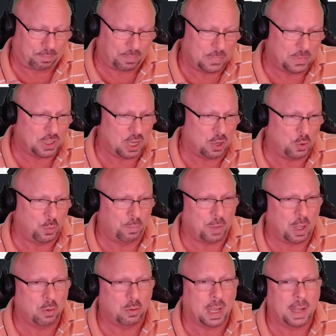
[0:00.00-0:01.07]
So,
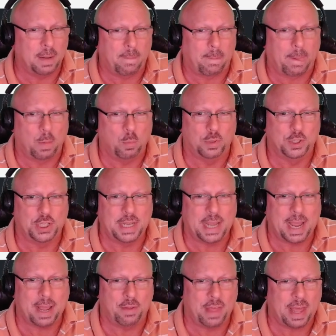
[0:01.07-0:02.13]
okay, we'll see
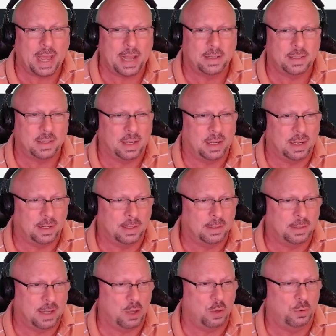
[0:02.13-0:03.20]
how that
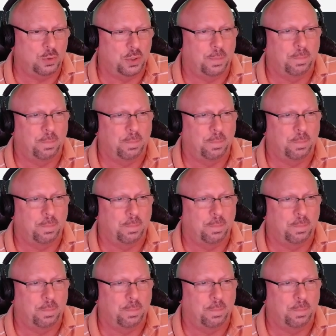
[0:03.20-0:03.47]
goes.